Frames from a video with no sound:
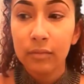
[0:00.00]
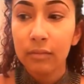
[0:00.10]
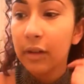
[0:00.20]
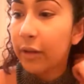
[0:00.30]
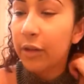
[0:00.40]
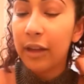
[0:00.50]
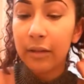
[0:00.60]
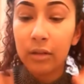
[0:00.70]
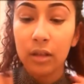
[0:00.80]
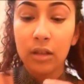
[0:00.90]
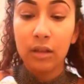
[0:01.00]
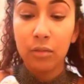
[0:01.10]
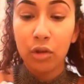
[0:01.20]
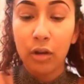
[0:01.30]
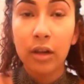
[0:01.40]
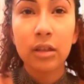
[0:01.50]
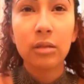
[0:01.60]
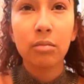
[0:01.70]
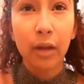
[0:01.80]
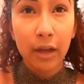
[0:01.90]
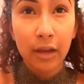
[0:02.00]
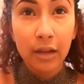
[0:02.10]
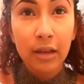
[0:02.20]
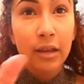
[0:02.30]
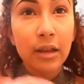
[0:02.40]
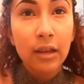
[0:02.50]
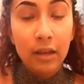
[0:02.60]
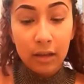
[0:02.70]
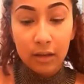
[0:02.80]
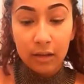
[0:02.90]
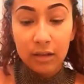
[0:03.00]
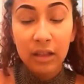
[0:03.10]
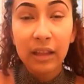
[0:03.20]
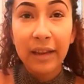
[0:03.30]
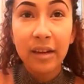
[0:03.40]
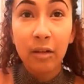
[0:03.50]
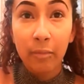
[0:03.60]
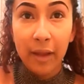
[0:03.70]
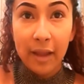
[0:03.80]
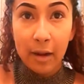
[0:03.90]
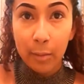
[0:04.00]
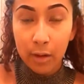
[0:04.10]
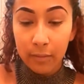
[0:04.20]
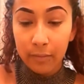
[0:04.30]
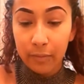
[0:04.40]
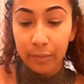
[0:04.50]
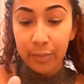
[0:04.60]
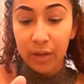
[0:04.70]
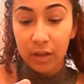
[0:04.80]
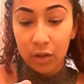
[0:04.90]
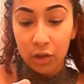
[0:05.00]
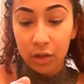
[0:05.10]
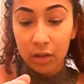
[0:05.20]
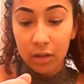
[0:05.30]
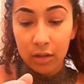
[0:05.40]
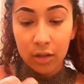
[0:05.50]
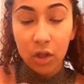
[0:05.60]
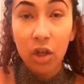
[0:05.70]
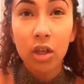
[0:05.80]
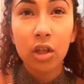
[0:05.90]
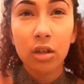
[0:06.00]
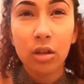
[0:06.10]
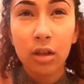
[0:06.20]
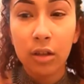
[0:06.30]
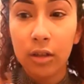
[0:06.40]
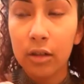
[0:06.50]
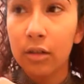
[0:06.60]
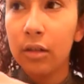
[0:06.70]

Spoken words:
I know you can't really see, I'm sorry, it's the lighting of my camera, but it's just a dark color.